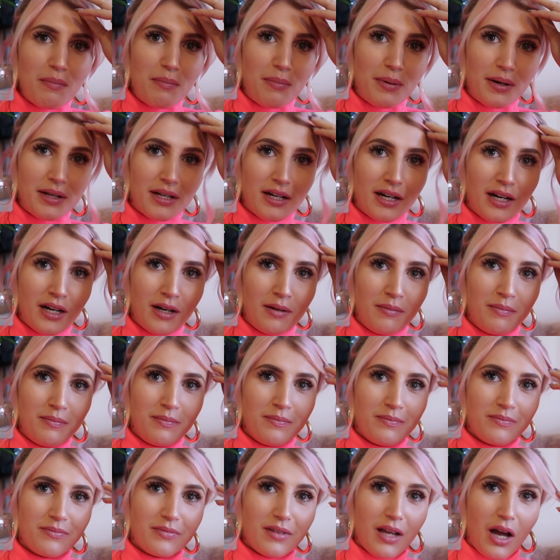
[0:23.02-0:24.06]
but
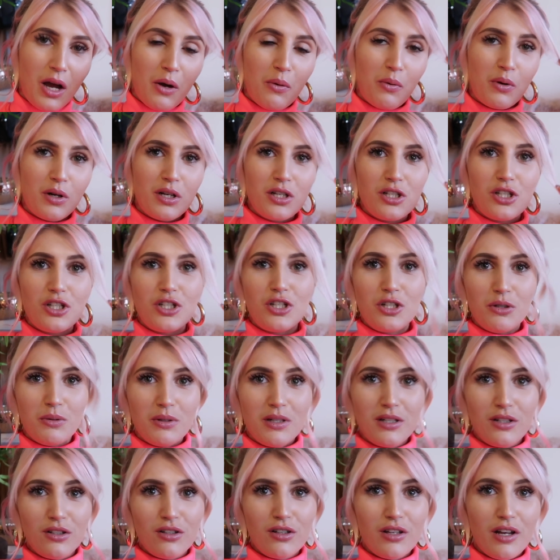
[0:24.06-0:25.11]
I wanted to do a
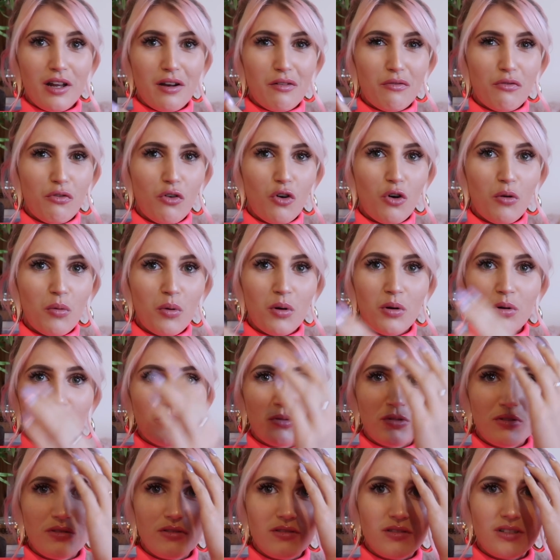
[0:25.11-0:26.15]
little
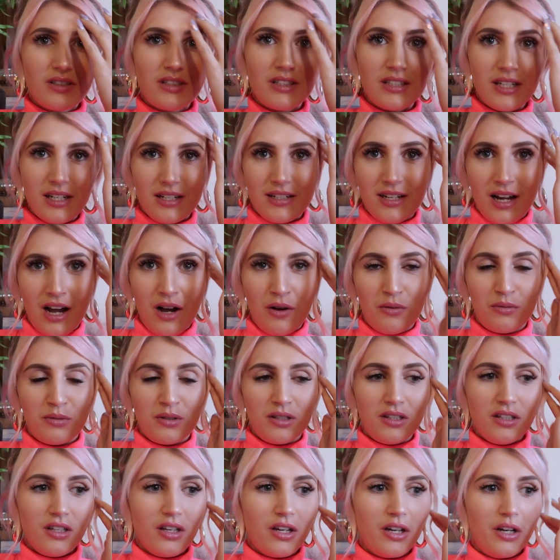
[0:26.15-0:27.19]
informal sit down
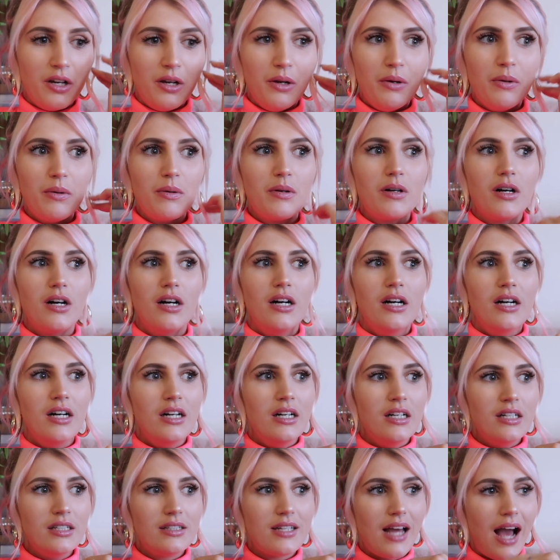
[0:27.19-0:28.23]
with you
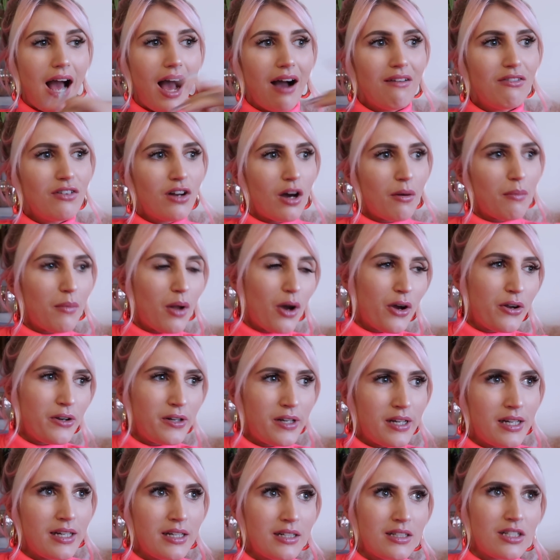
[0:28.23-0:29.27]
because I haven't
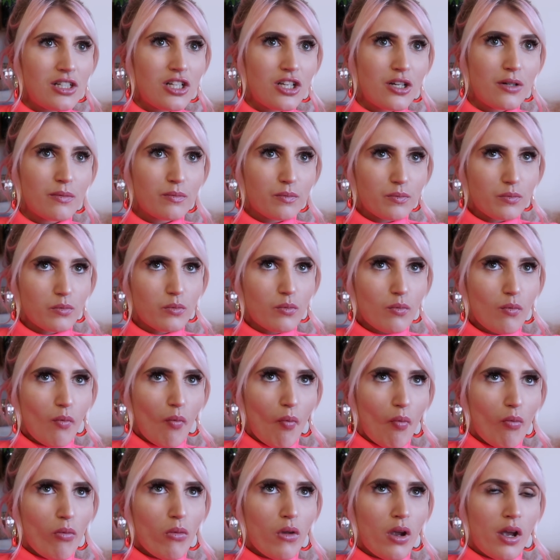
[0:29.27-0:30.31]
uploaded,
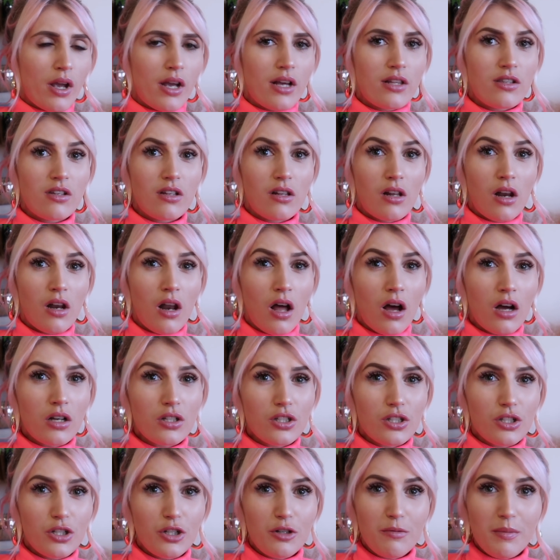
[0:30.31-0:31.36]
is it the
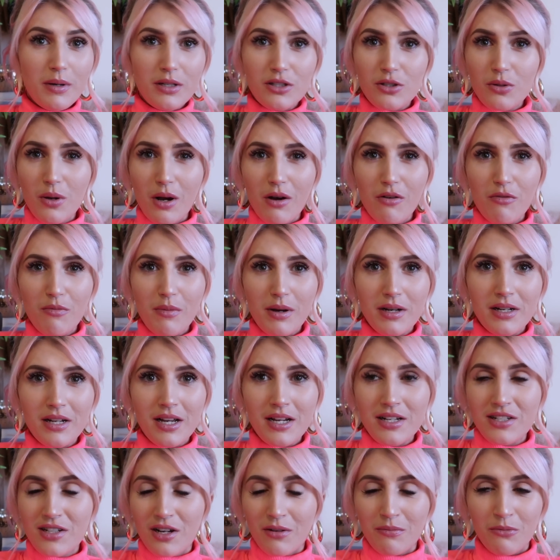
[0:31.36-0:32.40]
last 2 Mental Health
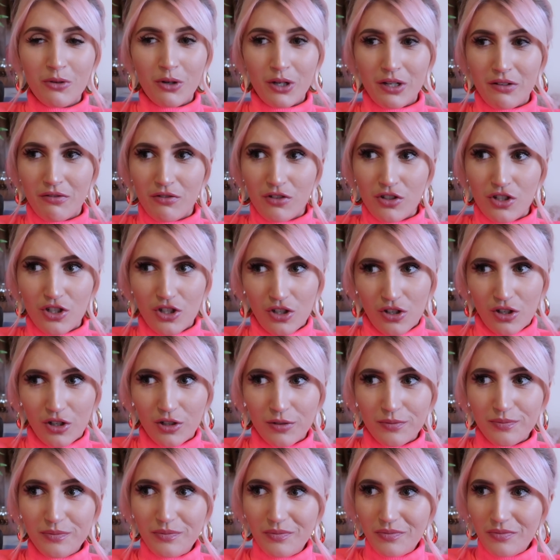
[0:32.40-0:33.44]
Mondays? I'm not even sure.